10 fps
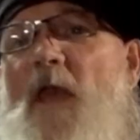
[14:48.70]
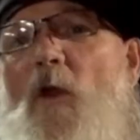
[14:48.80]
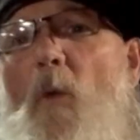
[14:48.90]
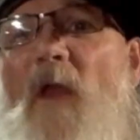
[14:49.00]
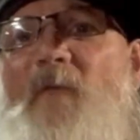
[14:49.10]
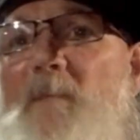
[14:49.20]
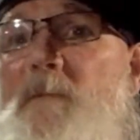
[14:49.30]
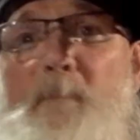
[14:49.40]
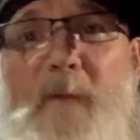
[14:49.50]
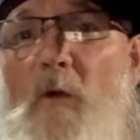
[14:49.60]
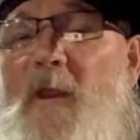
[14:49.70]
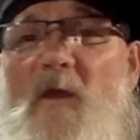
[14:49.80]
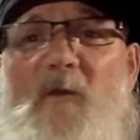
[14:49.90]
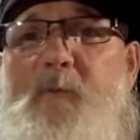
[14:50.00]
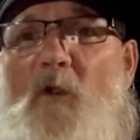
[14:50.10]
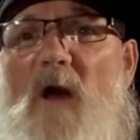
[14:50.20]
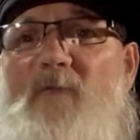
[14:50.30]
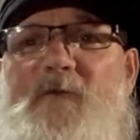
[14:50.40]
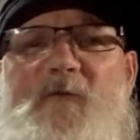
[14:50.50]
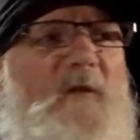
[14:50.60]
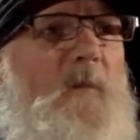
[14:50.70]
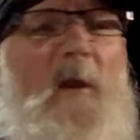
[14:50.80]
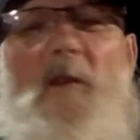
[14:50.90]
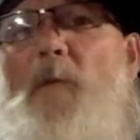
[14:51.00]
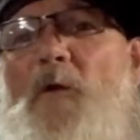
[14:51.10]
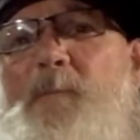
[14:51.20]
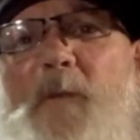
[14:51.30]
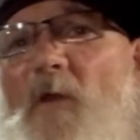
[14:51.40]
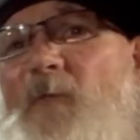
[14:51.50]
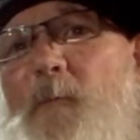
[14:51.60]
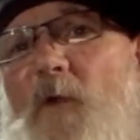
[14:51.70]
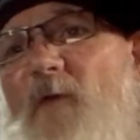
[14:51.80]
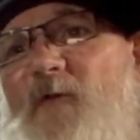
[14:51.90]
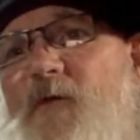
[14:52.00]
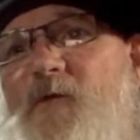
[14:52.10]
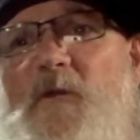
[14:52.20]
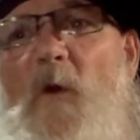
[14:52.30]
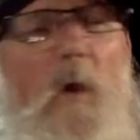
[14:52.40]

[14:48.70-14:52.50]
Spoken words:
take away from the beauty of the province. It's one of the most beautiful provinces in the